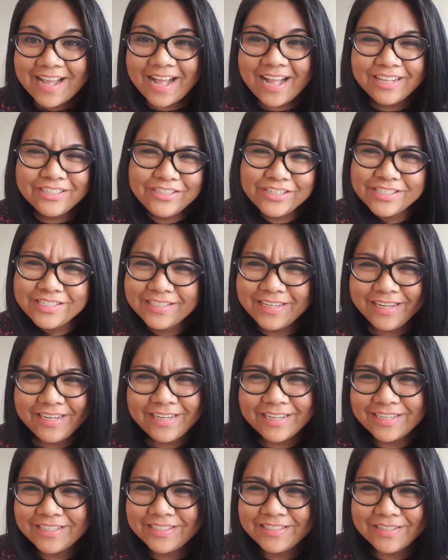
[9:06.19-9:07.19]
I'll just
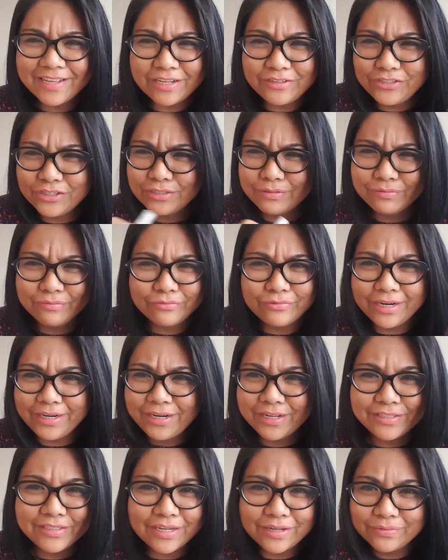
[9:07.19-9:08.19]
link it, I'll just
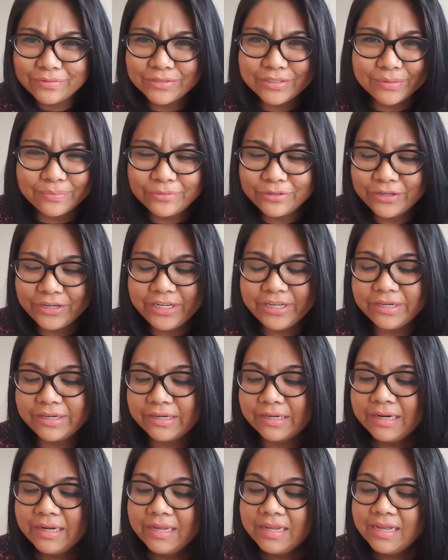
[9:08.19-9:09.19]
write it down somewhere
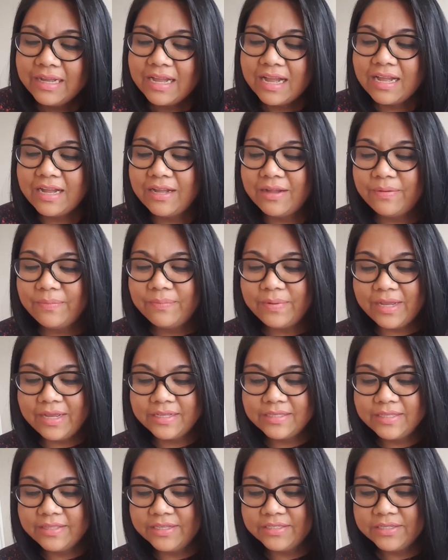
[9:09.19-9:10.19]
here.
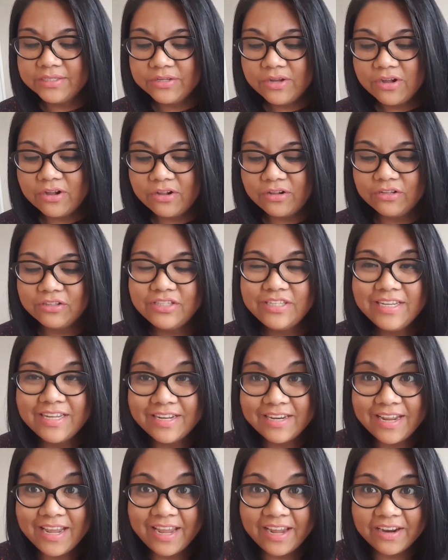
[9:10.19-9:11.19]
But this is called
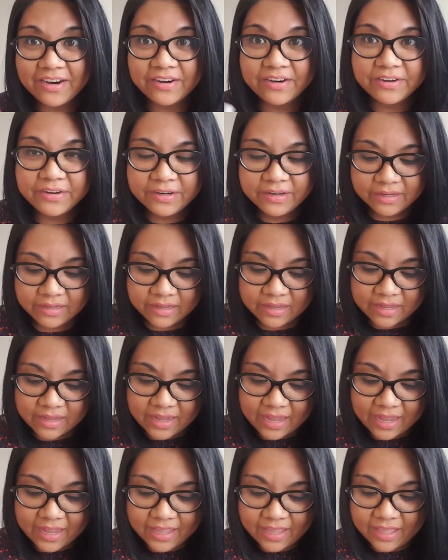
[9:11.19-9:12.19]
Tin Hair.
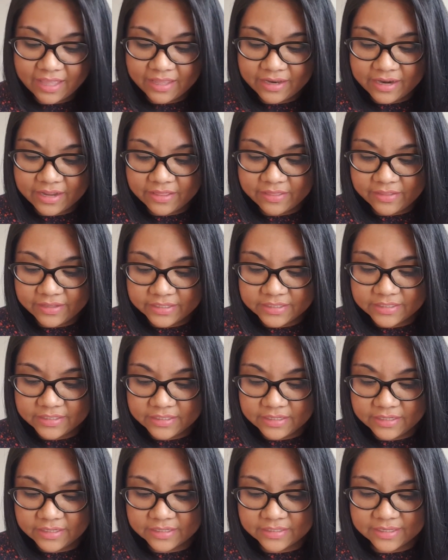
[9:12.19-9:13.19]
And
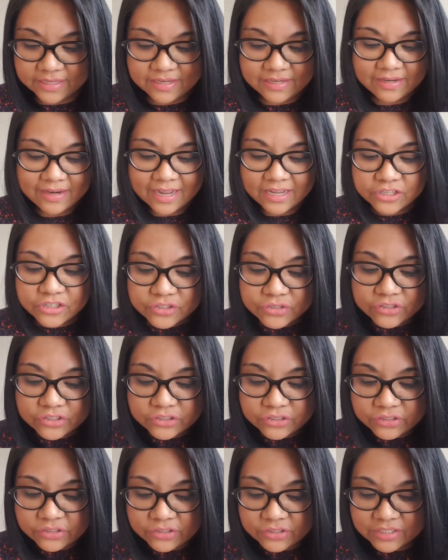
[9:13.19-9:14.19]
this is a
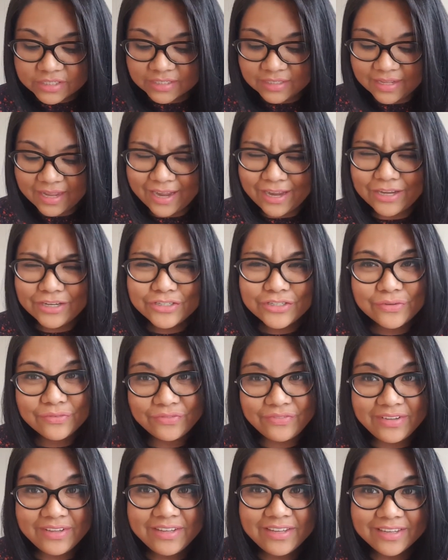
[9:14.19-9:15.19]
natural slash
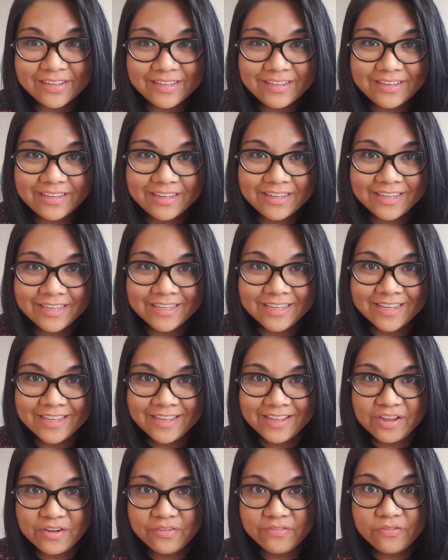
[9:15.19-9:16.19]
vegan
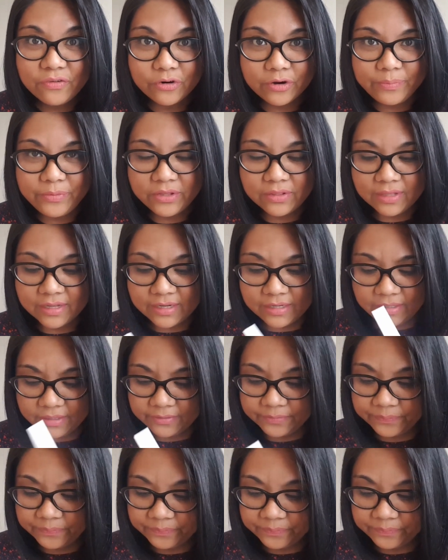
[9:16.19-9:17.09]
formula.